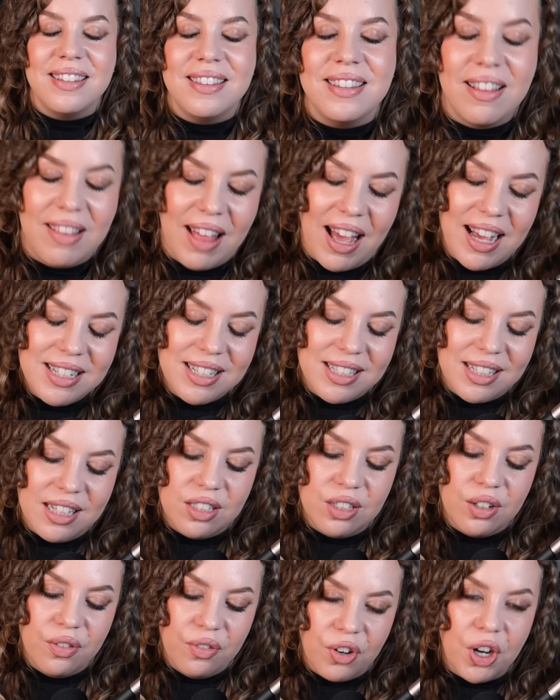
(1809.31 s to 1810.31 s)
The last
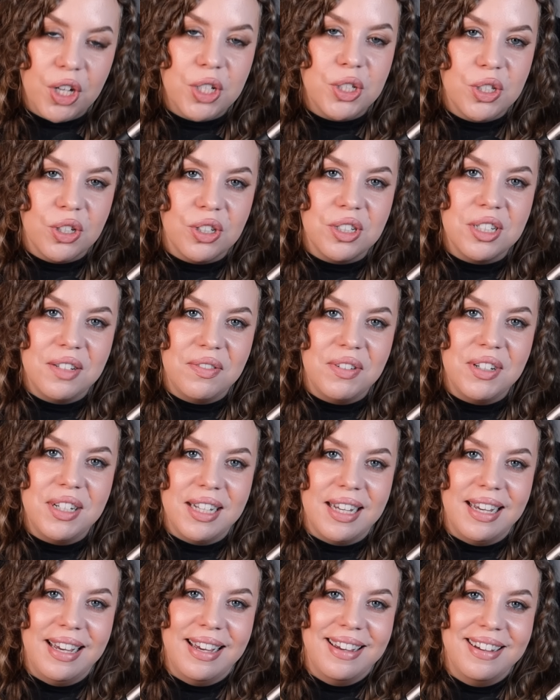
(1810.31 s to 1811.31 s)
season of Friends on
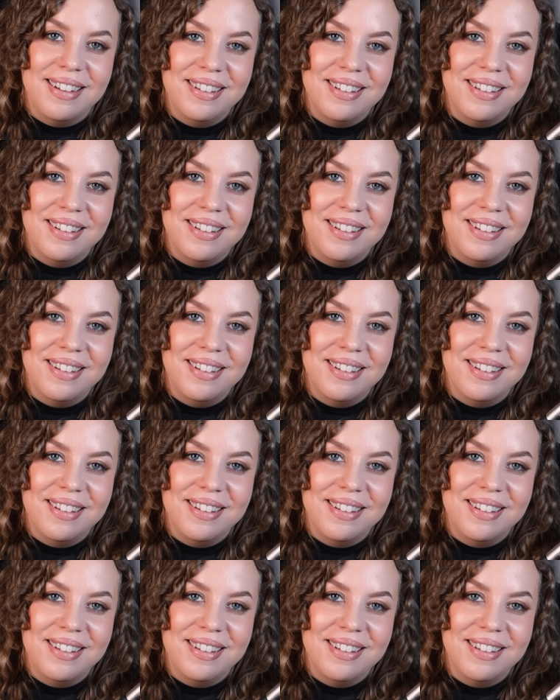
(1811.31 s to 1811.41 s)
DVD.